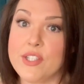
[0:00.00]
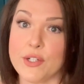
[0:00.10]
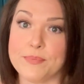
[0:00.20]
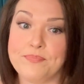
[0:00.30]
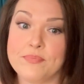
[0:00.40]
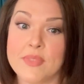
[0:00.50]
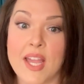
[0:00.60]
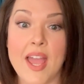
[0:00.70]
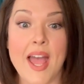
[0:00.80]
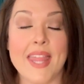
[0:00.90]
So
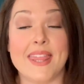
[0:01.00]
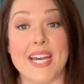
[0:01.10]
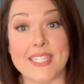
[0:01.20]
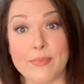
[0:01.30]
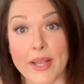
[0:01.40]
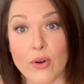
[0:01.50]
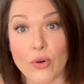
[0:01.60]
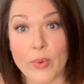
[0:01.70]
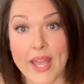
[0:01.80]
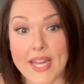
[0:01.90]
that's my
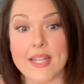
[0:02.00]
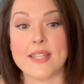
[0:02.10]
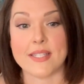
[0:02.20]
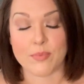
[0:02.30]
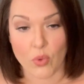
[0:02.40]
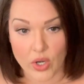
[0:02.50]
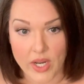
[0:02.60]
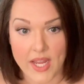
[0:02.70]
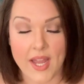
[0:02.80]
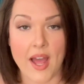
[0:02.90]
goal weight. This
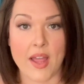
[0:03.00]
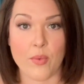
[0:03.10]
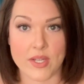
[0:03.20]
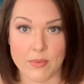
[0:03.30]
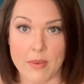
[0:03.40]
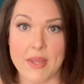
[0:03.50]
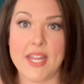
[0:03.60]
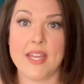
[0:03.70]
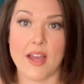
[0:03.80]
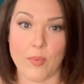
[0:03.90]
morning I went to my
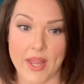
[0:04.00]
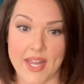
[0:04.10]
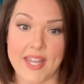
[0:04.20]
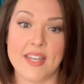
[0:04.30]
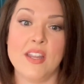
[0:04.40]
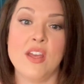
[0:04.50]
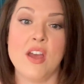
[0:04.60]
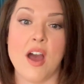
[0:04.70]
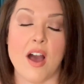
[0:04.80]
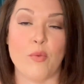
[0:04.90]
meeting, I weighed in
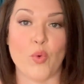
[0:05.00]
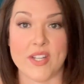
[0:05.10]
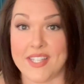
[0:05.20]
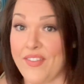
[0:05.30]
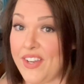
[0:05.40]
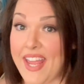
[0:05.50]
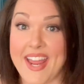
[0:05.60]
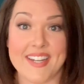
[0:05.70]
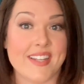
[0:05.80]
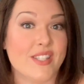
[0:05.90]

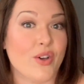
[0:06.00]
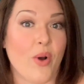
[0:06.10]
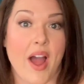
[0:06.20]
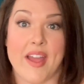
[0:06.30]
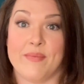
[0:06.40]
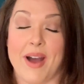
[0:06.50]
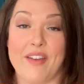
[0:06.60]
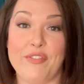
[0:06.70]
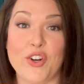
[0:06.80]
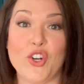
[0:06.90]
178. So I
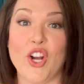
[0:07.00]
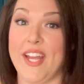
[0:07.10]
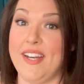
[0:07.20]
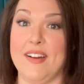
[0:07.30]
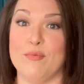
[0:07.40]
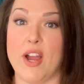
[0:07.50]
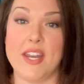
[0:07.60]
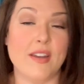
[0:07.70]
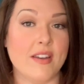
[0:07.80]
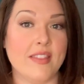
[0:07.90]
feel great. I'm right
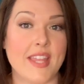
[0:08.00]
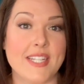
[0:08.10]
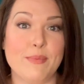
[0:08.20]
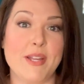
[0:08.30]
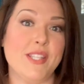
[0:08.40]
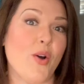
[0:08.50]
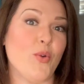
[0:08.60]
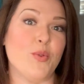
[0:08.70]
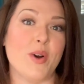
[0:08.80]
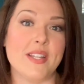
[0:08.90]
in, that's my
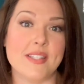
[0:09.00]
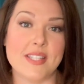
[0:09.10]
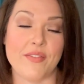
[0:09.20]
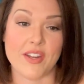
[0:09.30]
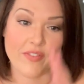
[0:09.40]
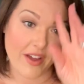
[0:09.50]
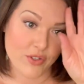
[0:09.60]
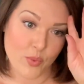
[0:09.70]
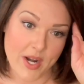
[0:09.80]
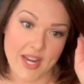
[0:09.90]
zone, 175
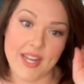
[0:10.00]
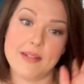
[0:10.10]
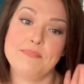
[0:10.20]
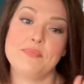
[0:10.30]
to 180.